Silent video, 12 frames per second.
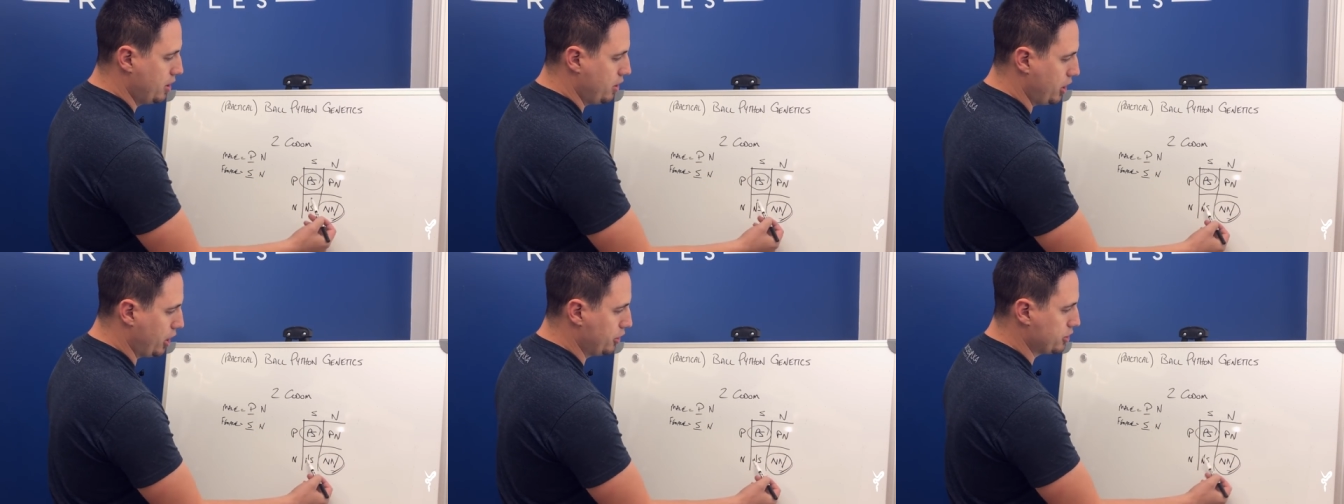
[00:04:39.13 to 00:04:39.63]

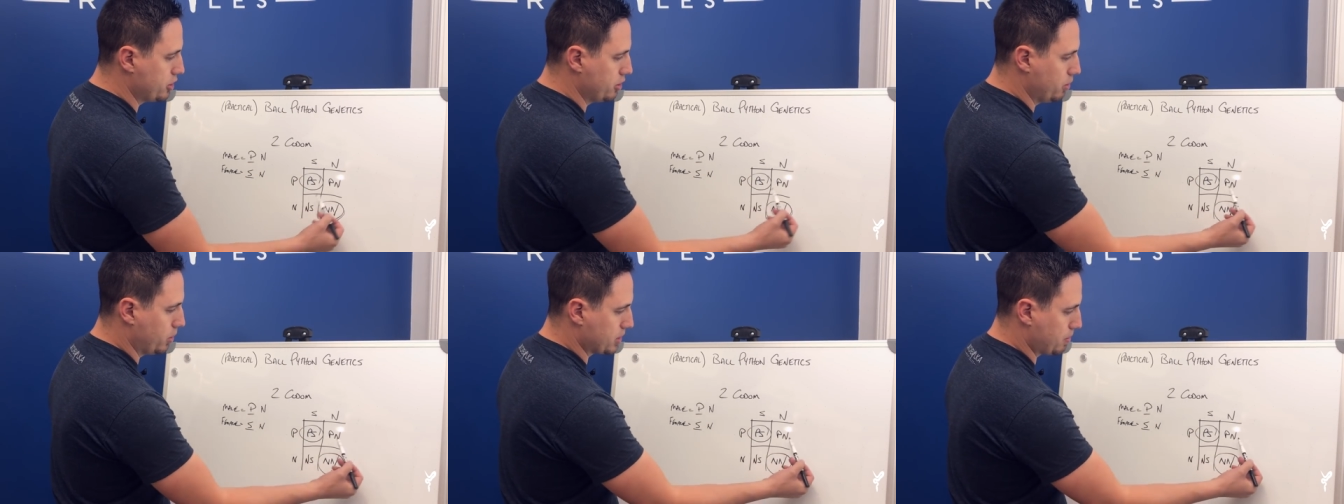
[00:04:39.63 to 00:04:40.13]
The other
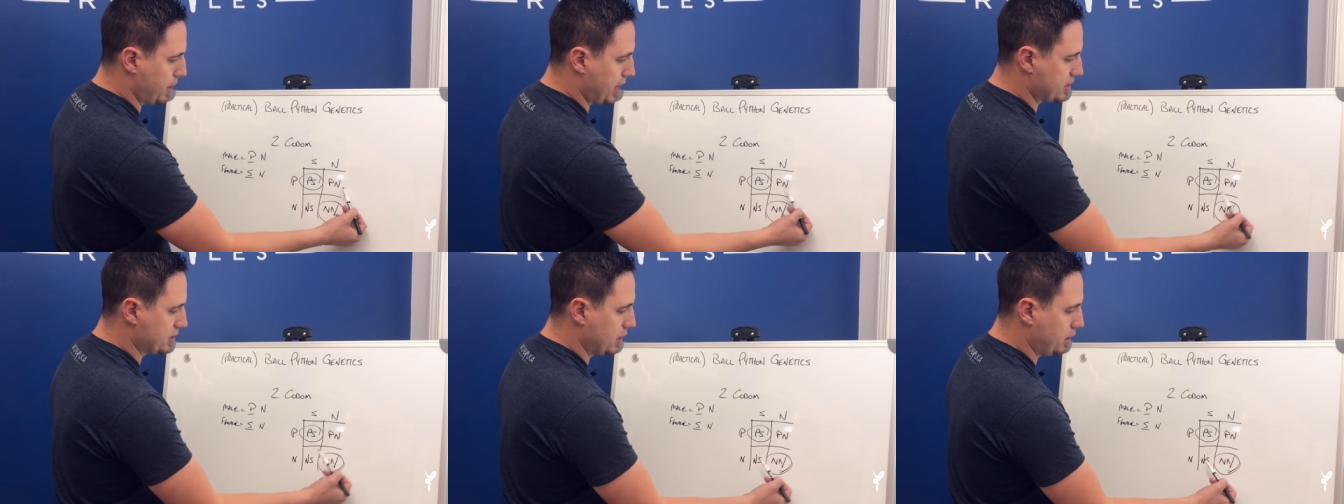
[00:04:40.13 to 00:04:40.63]
two was a
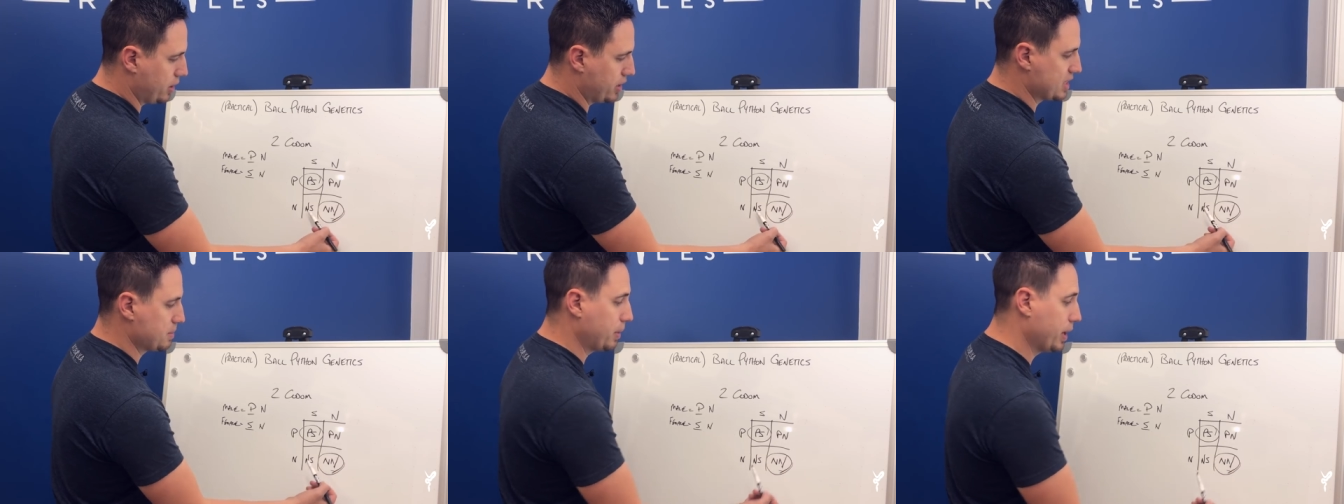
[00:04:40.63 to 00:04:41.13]
pastel and a
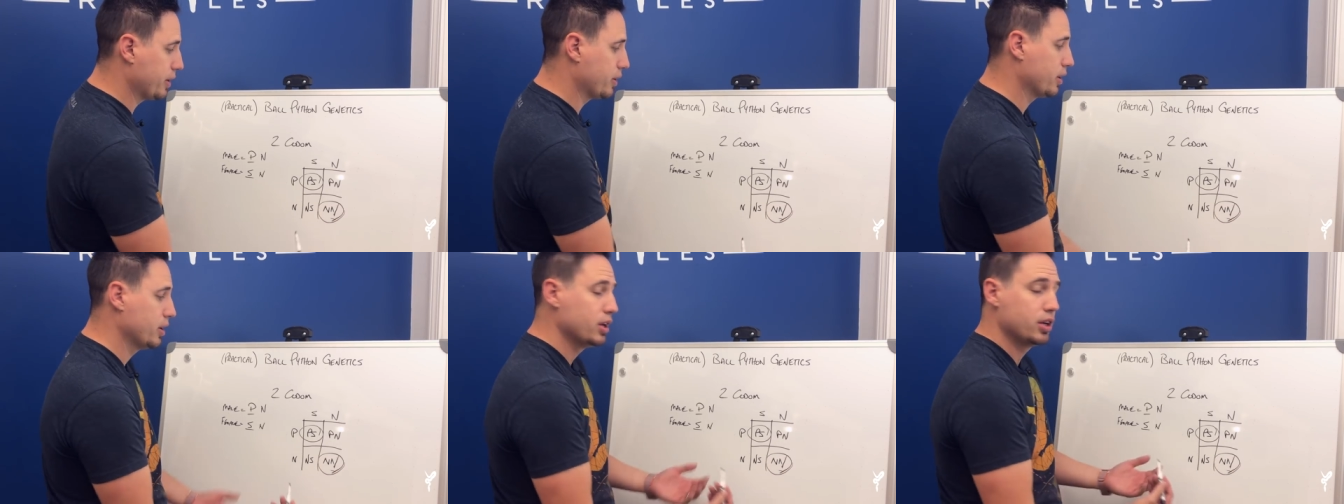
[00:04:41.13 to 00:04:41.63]

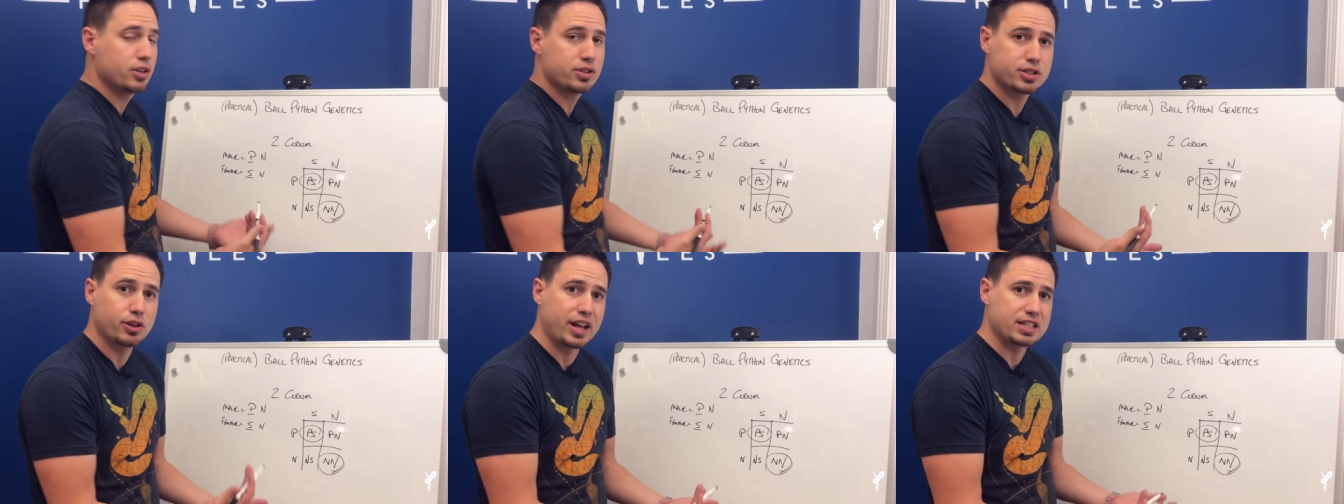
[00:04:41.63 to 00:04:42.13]
spider.
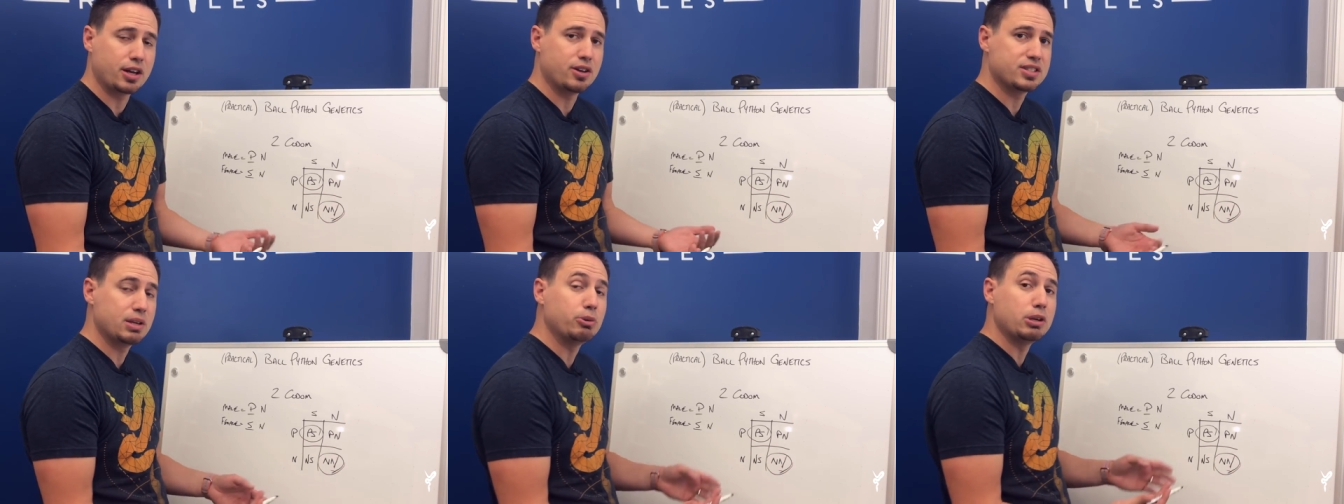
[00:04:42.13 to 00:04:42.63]
So that's how you
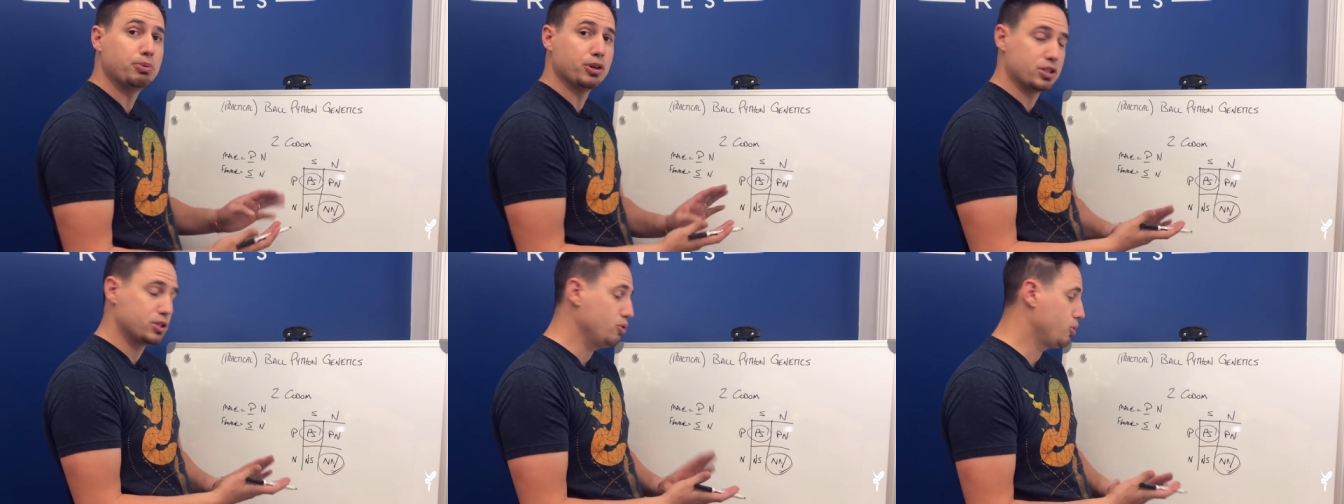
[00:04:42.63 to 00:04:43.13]
see when you
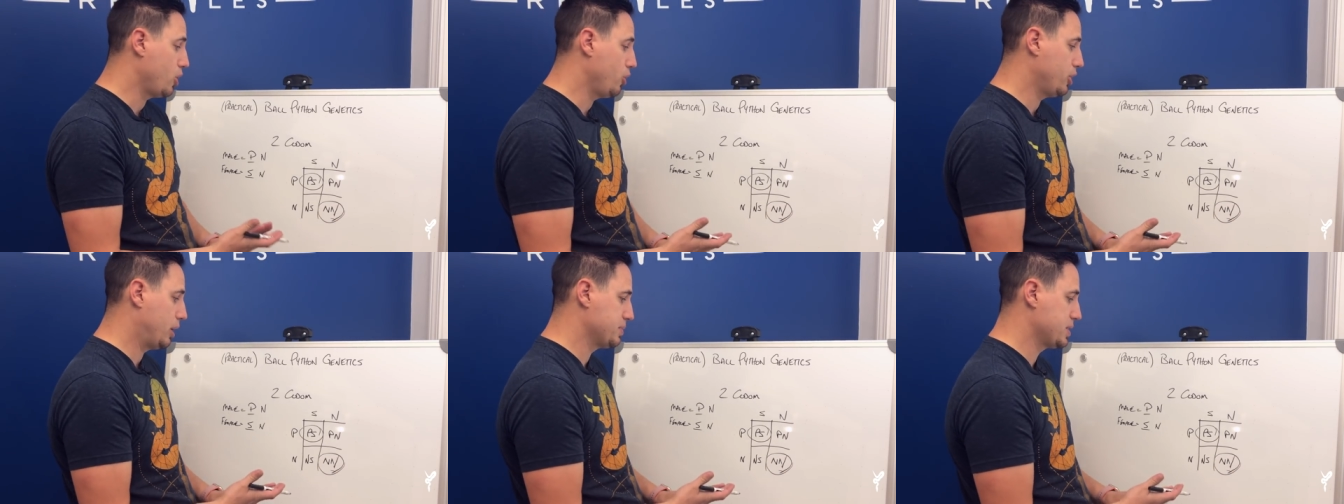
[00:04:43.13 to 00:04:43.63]
put two
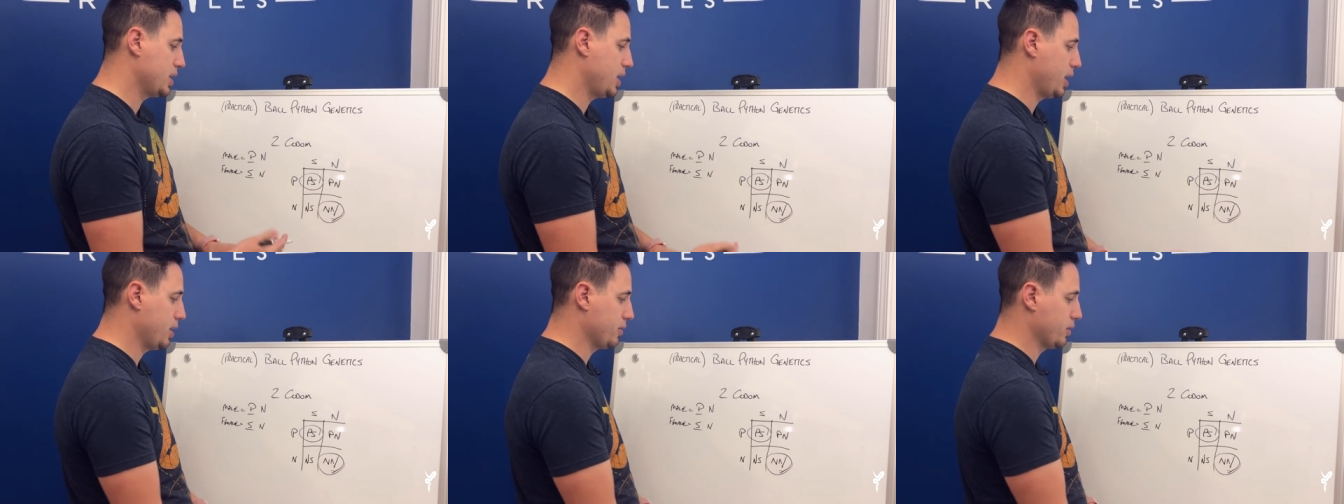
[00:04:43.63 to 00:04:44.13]
codoms
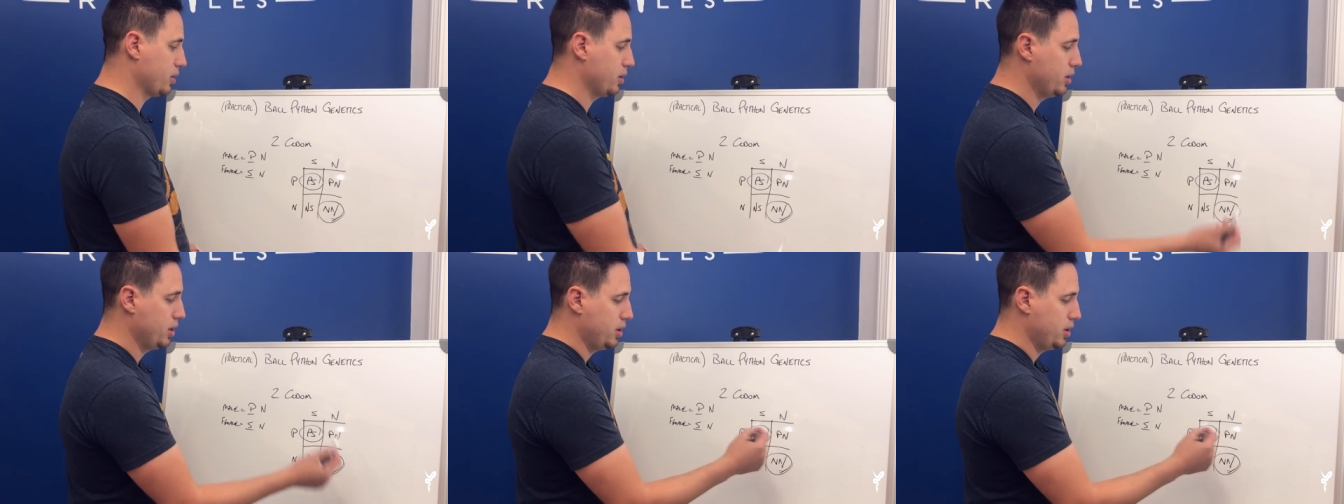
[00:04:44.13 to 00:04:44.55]
together,